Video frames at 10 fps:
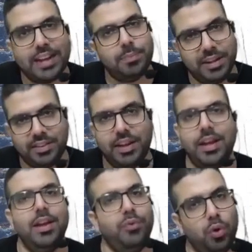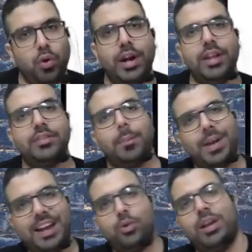basically if you go ahead and supply
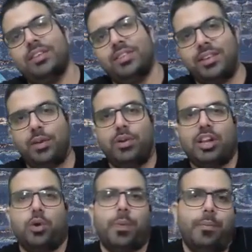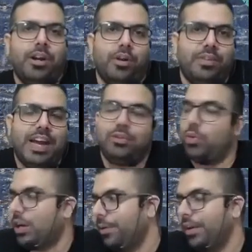to an SEZ without payment of tax,
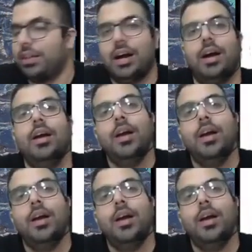whatever the